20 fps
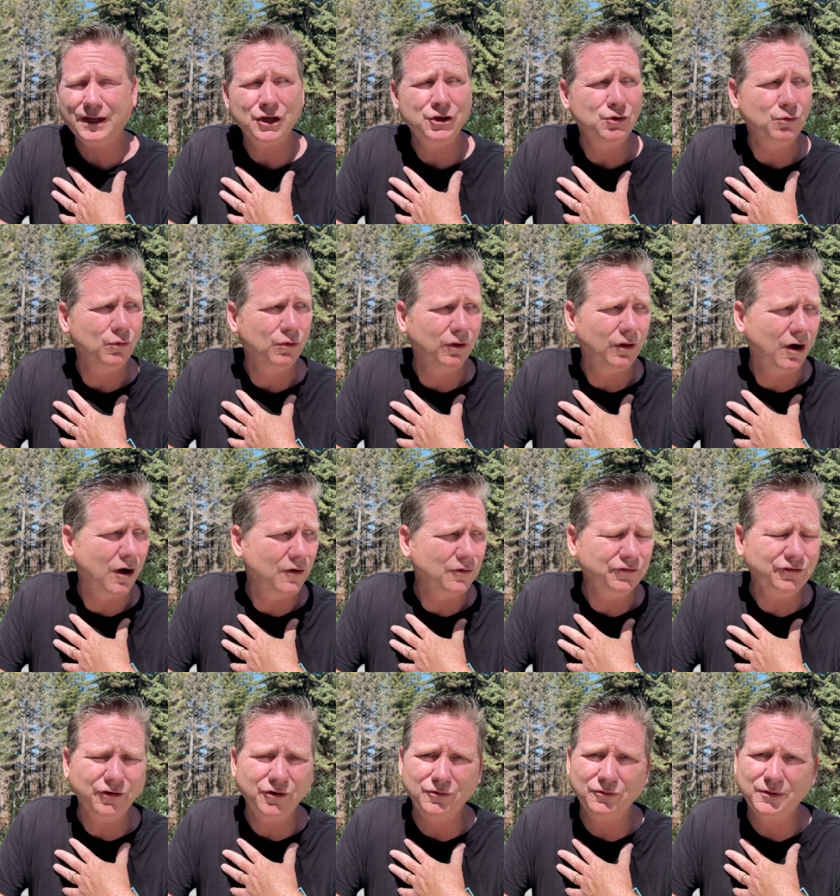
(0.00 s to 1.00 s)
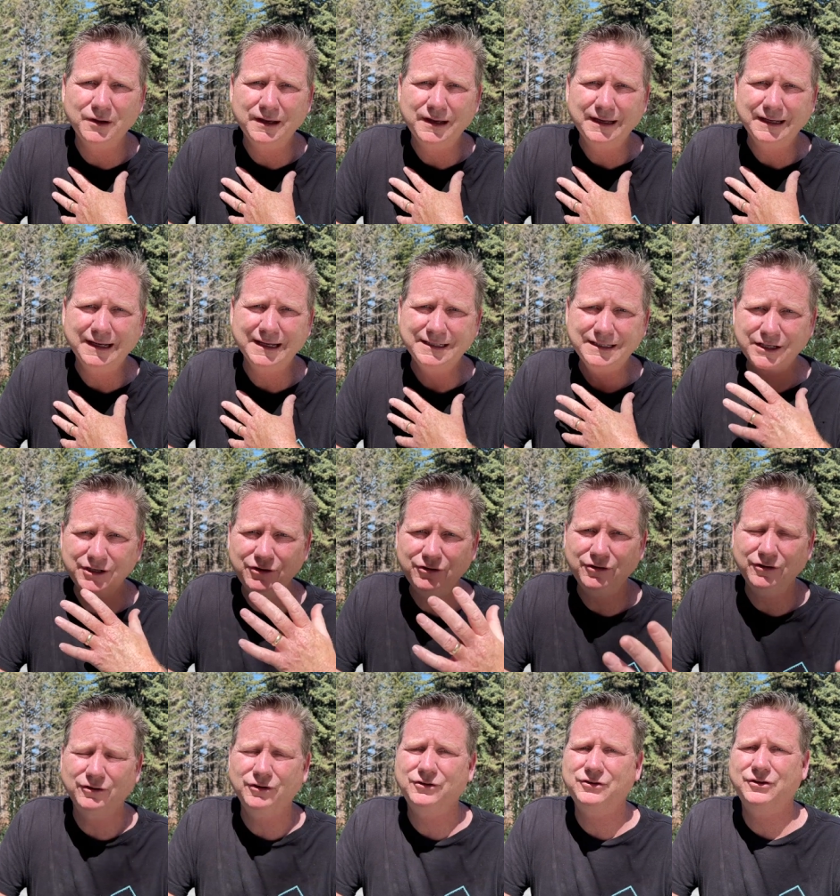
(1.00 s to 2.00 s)
you will also continue
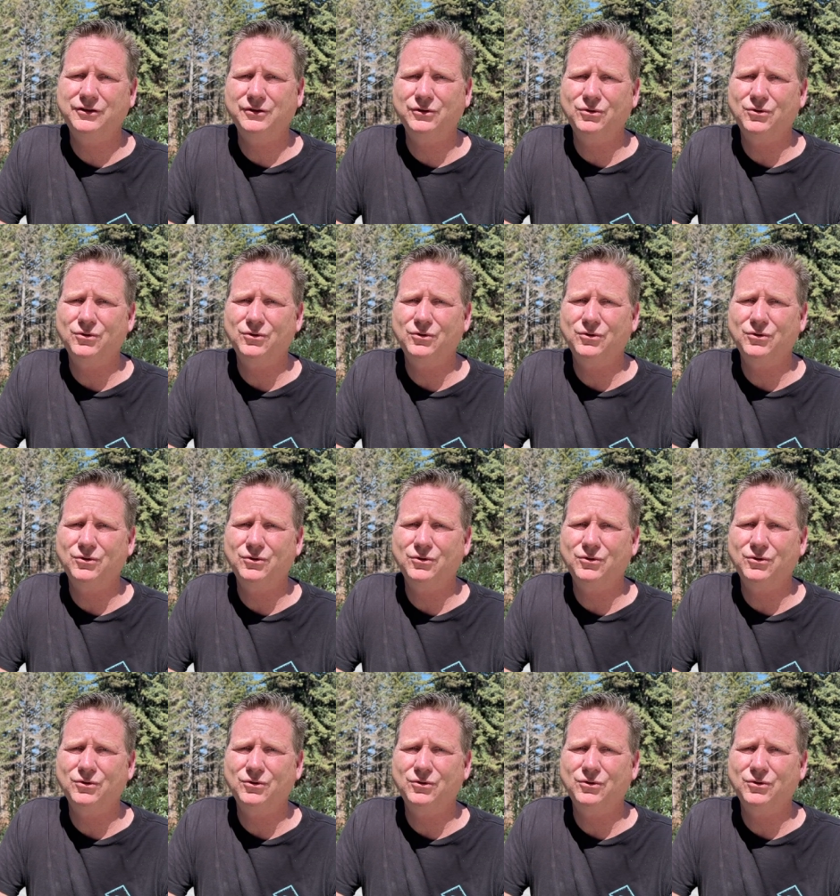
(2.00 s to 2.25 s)
to look to the